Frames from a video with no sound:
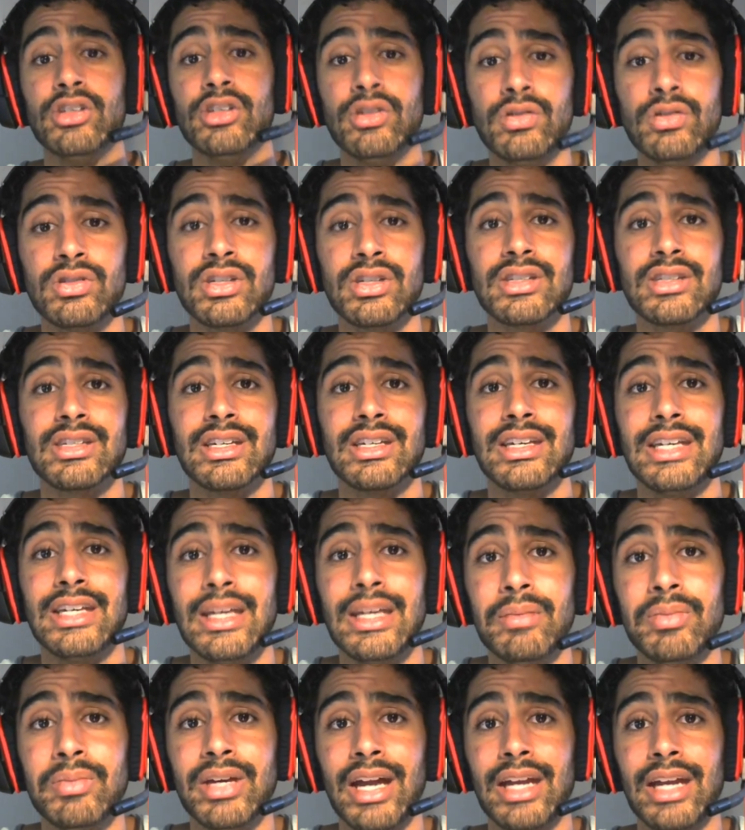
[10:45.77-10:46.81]
use it to
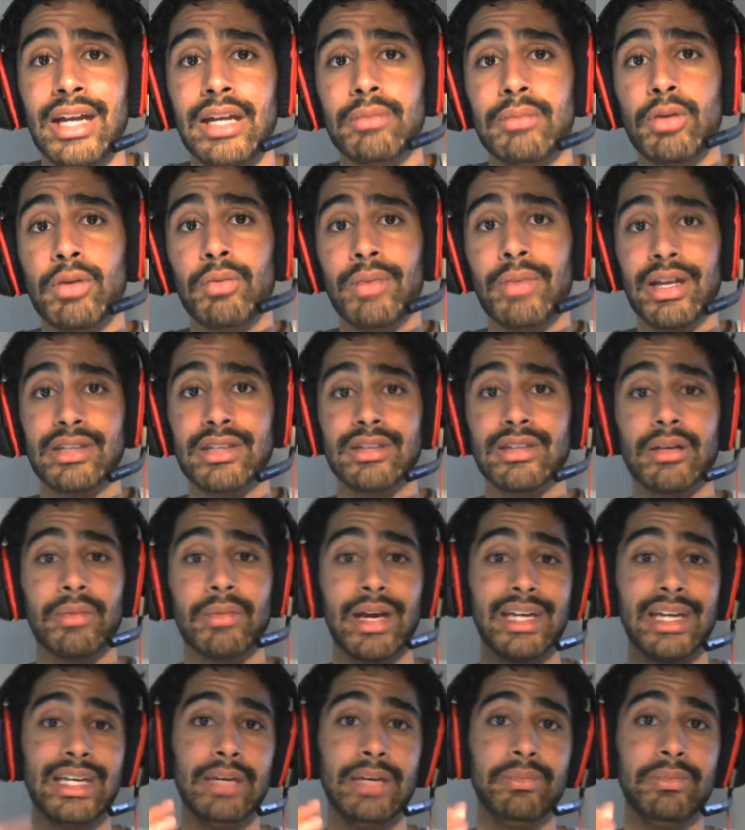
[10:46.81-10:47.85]
keep gaining momentum
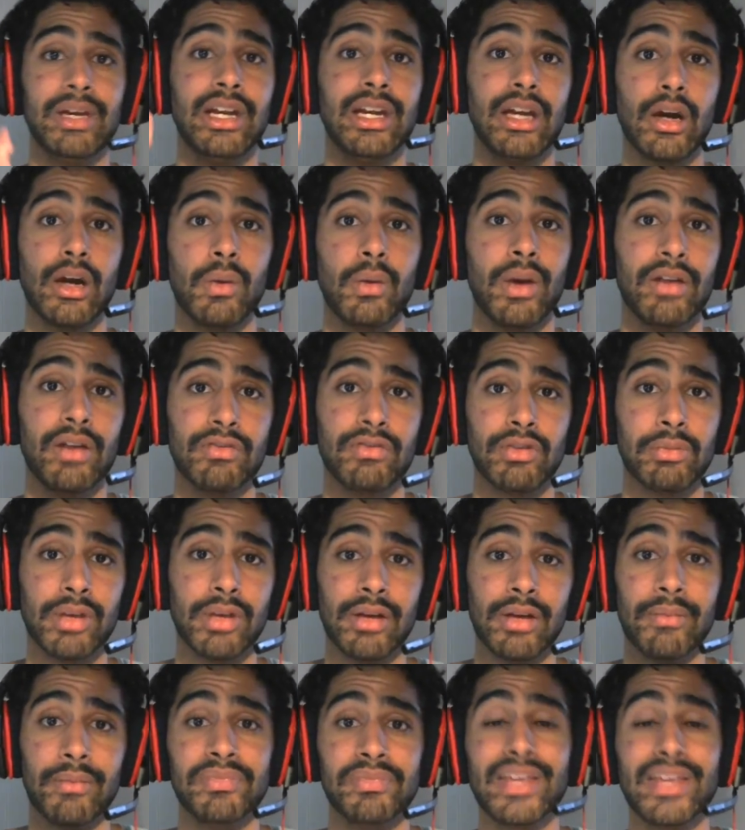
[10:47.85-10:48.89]
and keep getting away from
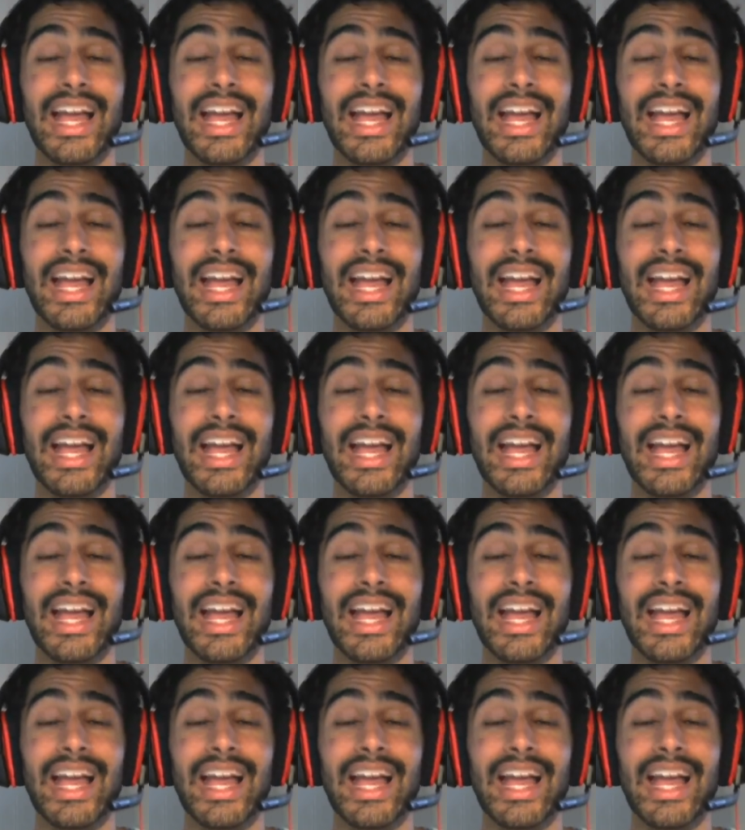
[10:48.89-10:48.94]
him.